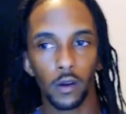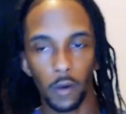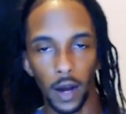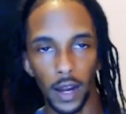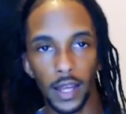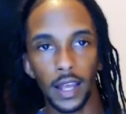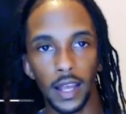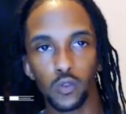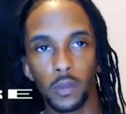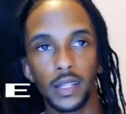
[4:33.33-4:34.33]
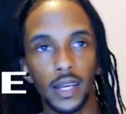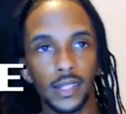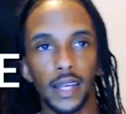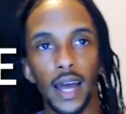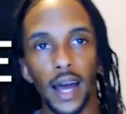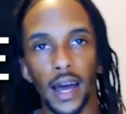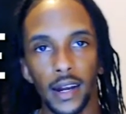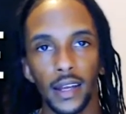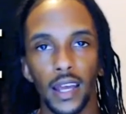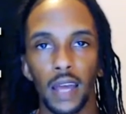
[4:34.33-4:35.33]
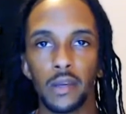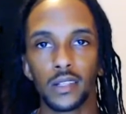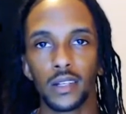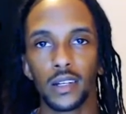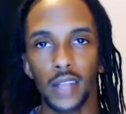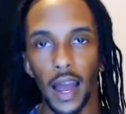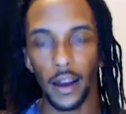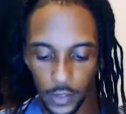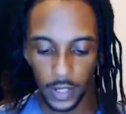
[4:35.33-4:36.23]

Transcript: right, is going to be desear. It means to desire.